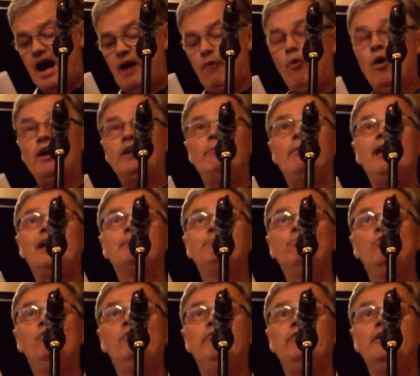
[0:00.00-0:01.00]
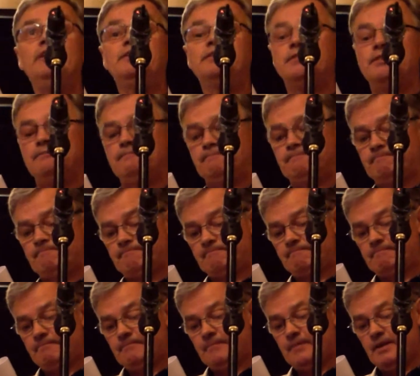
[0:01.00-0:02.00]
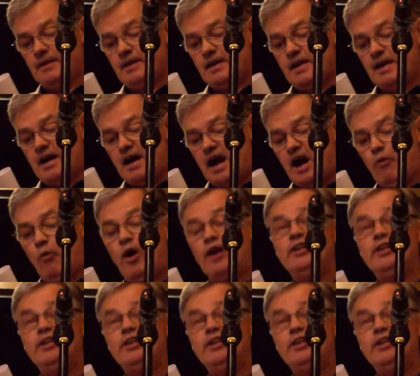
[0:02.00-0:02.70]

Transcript: I want to make movies. I